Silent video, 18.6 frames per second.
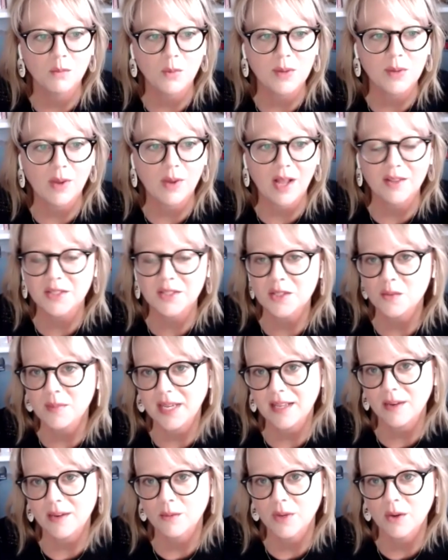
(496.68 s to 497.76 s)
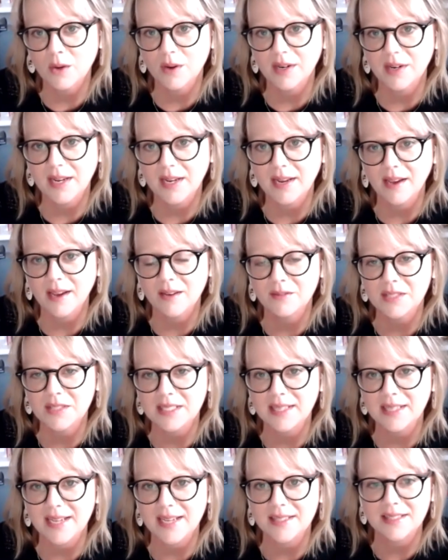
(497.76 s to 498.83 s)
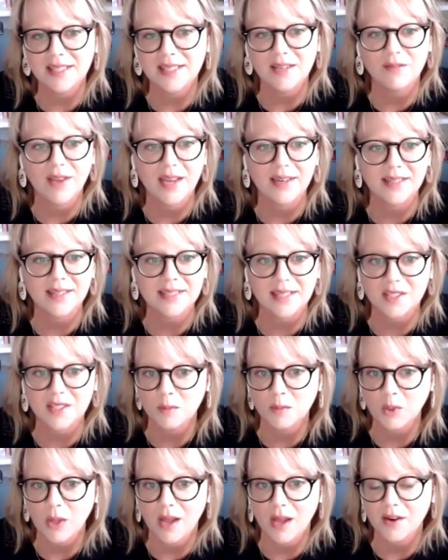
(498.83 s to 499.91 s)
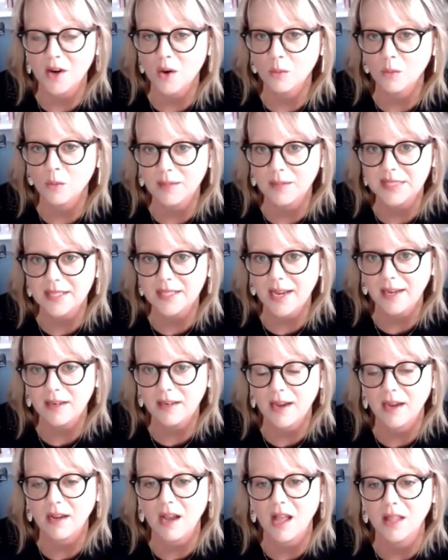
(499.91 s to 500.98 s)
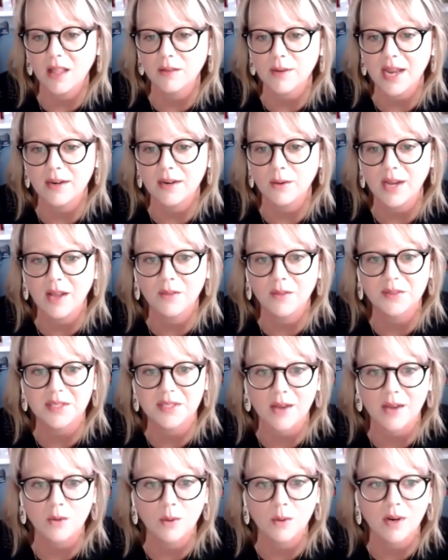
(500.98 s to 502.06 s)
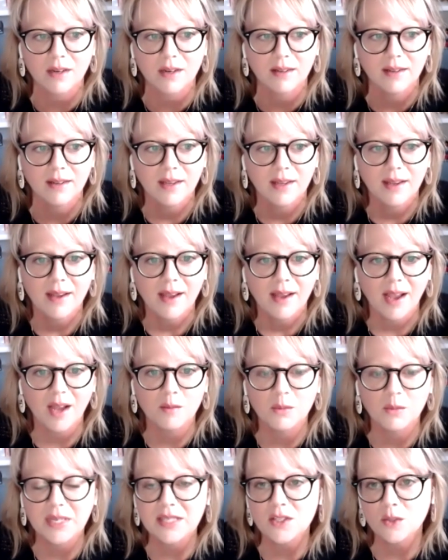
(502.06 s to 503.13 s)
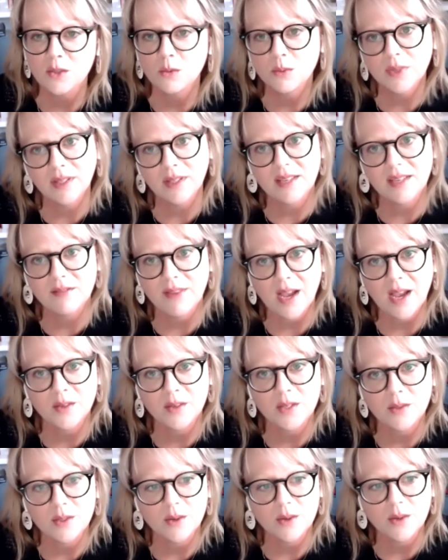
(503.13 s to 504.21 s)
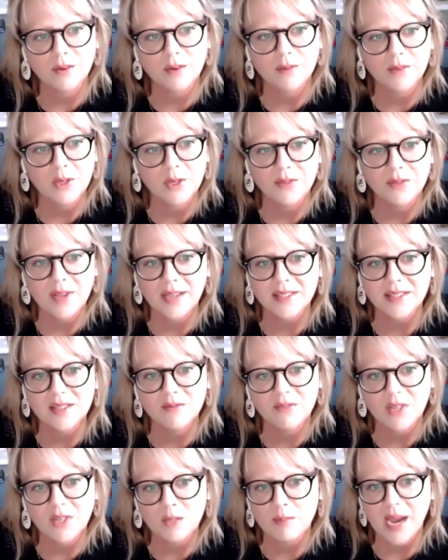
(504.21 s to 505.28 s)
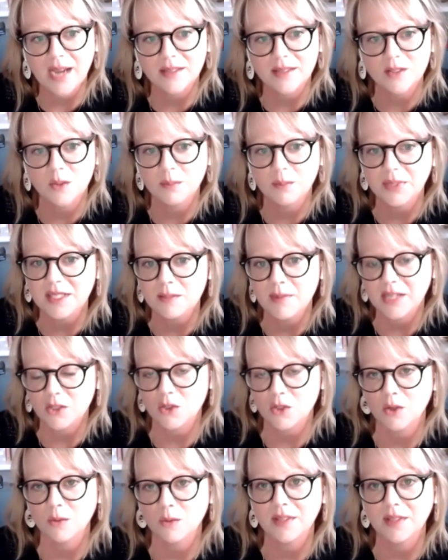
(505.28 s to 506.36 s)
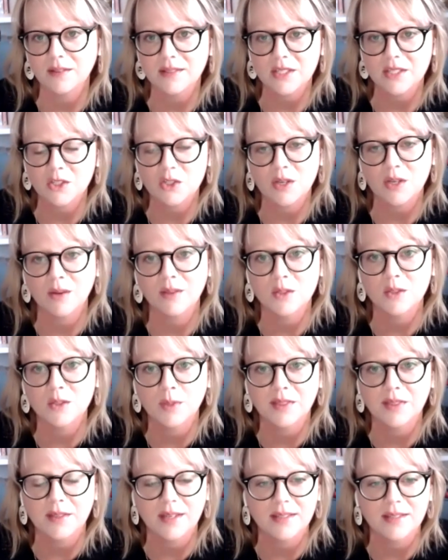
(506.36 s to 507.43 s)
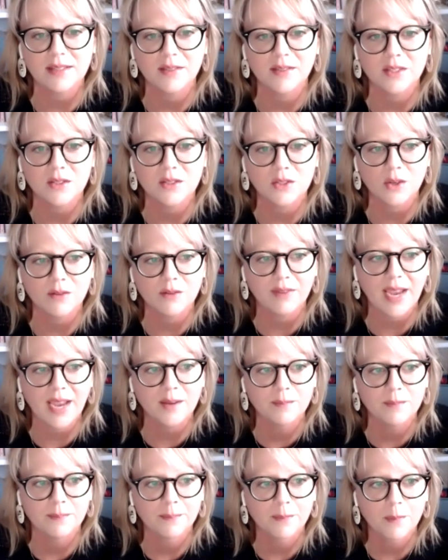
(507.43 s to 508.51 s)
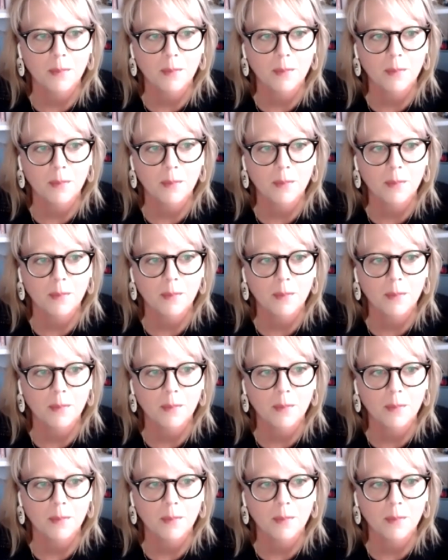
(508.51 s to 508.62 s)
We will also make a recording of today's event accessible on our website at coloradohealth.org. We do really value your thoughts and feedback, so please make sure to share those with us in the survey.